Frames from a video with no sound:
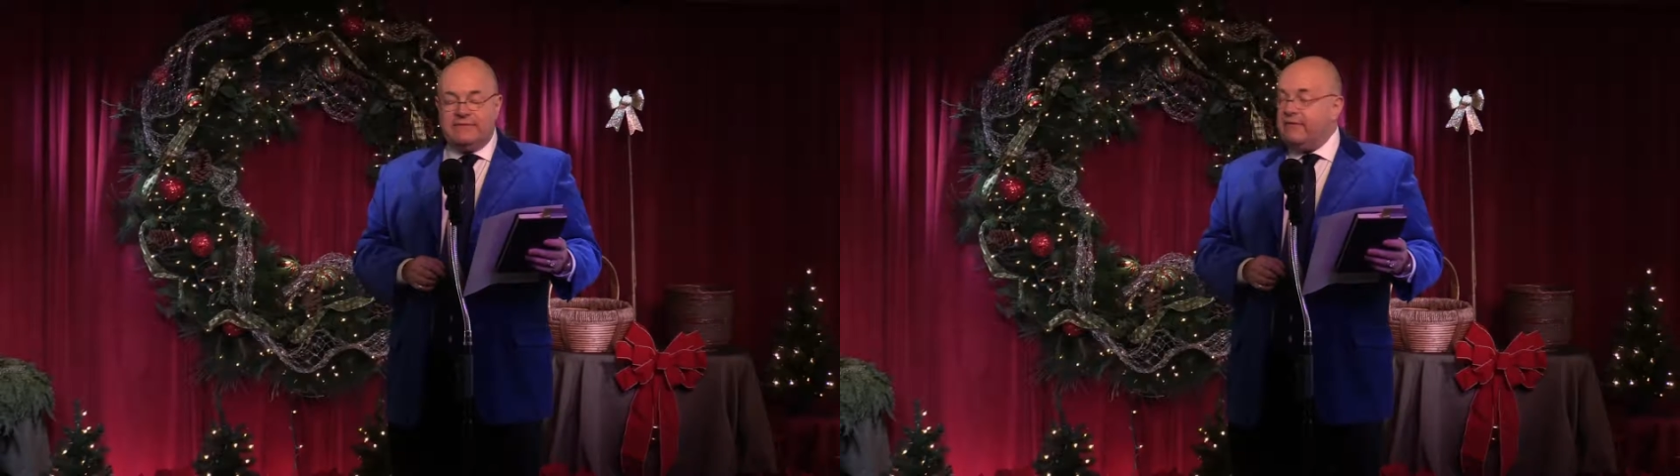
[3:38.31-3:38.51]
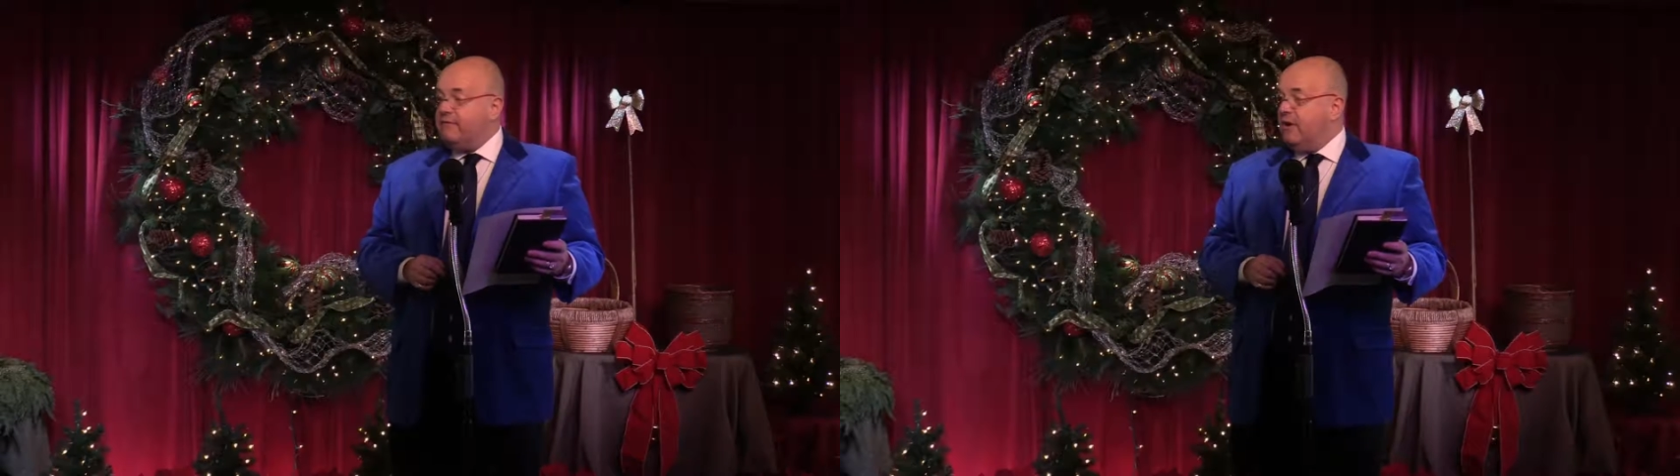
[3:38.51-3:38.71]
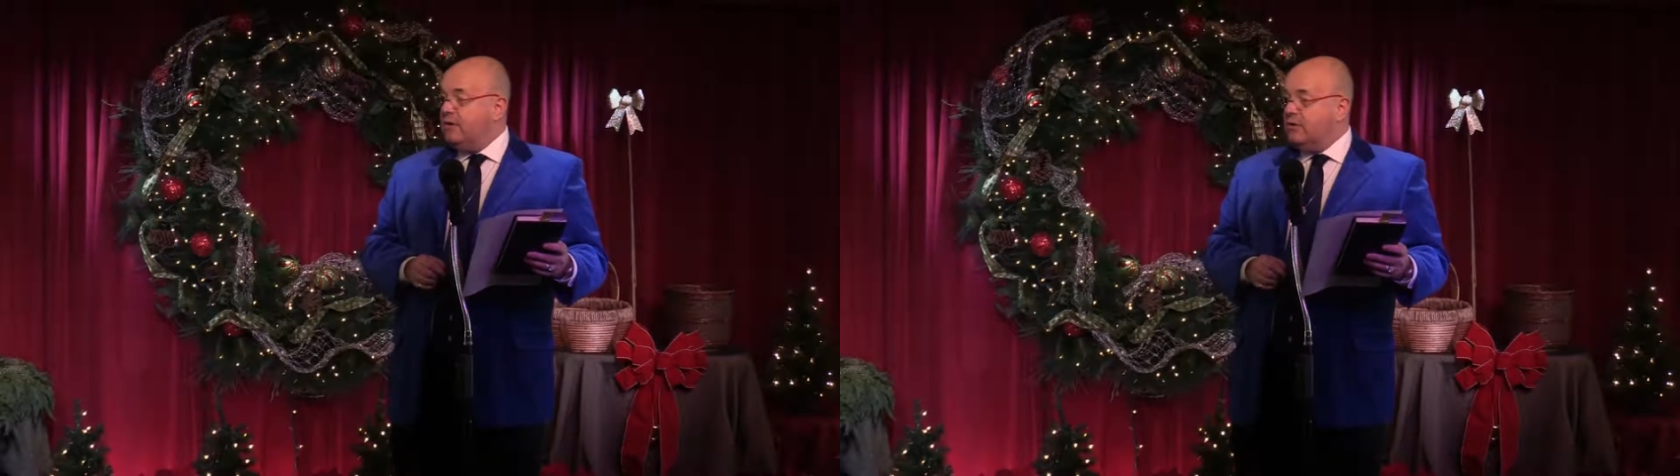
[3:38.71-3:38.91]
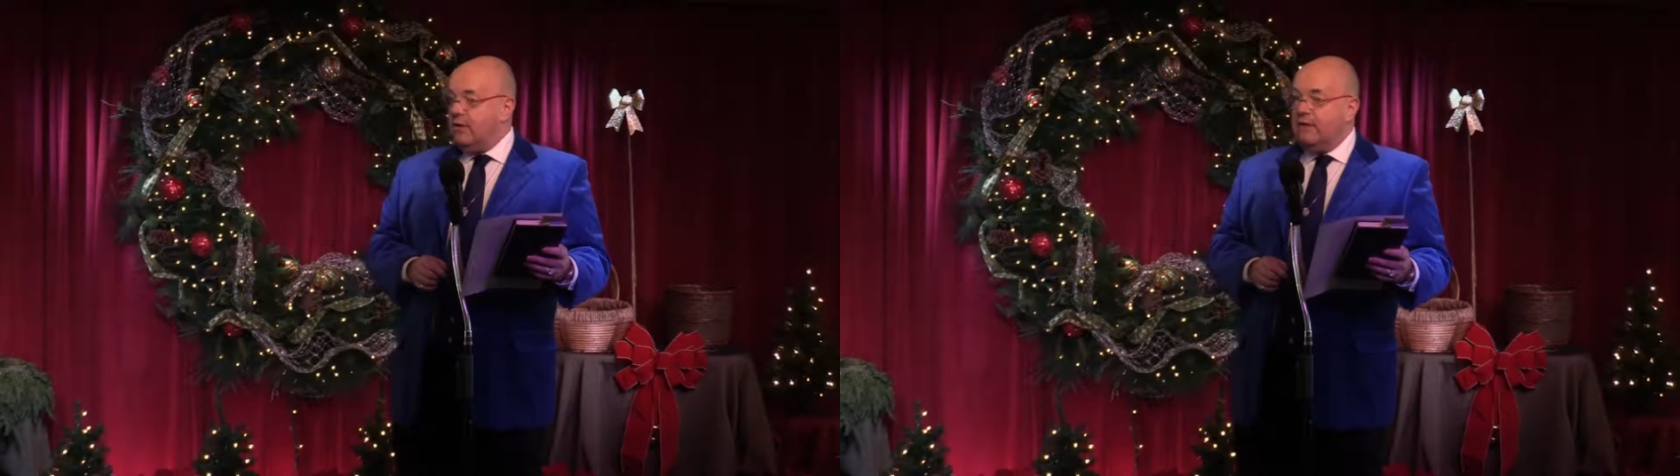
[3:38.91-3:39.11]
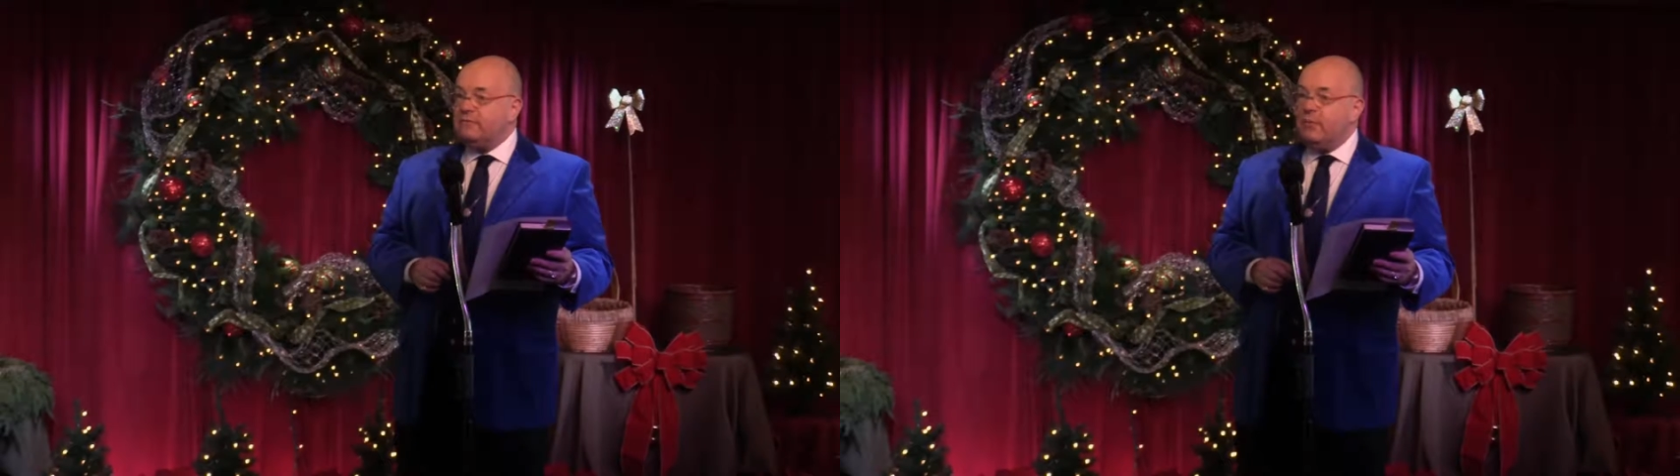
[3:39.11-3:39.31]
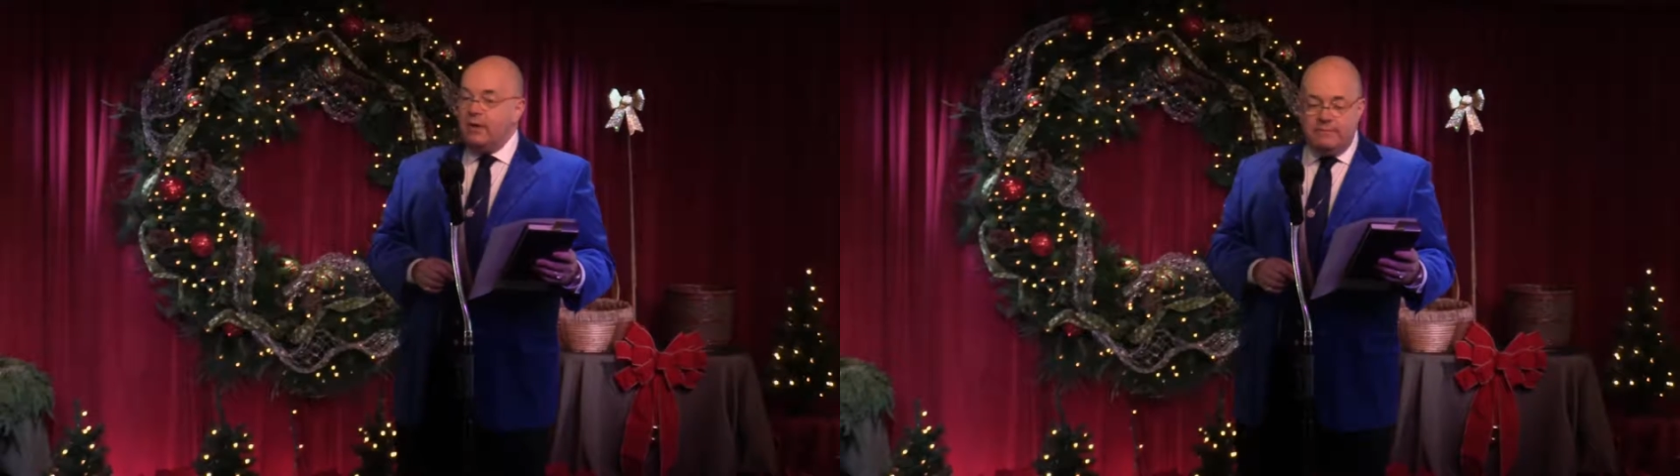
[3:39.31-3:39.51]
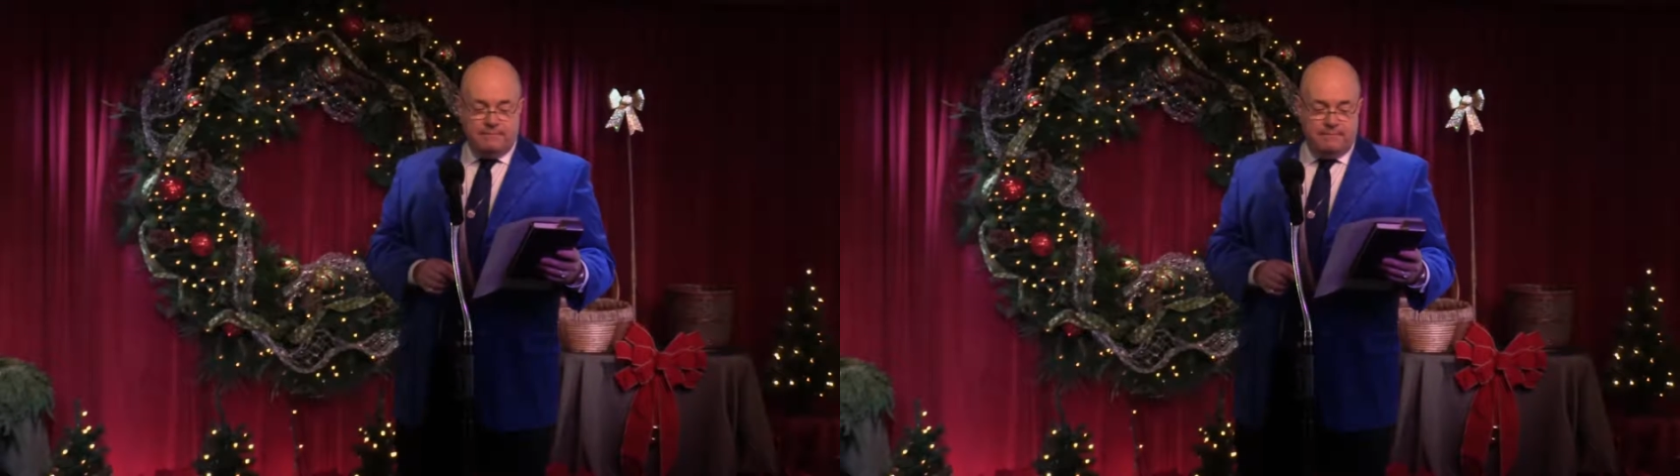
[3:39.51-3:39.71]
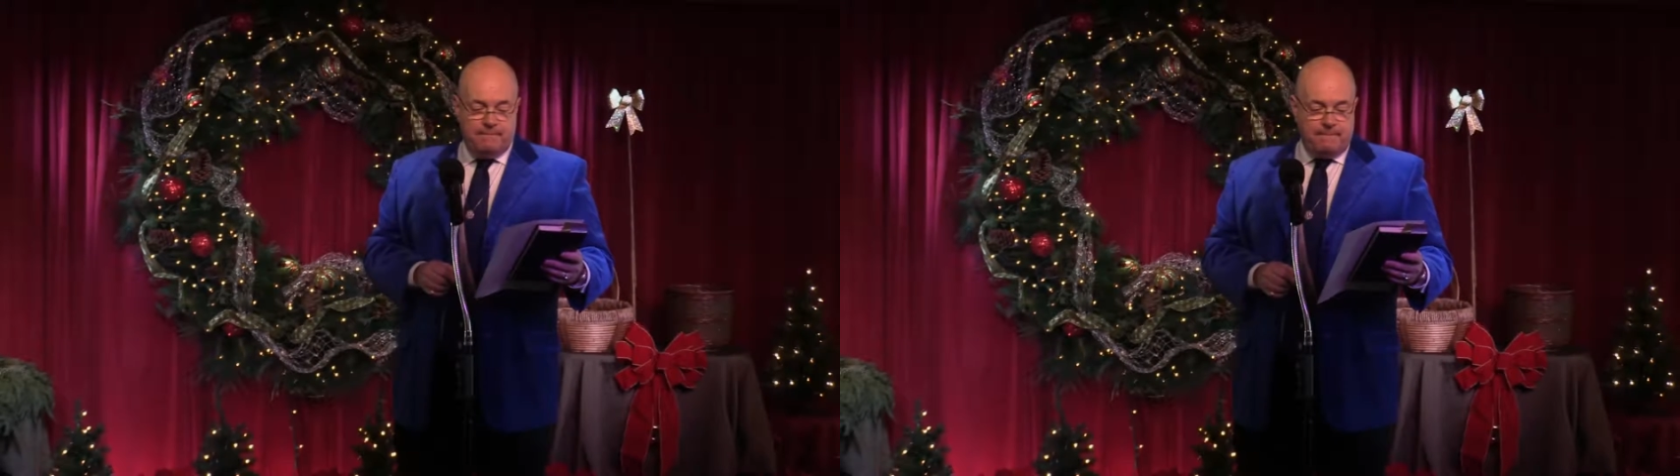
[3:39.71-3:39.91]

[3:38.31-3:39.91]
of a friend or loved one.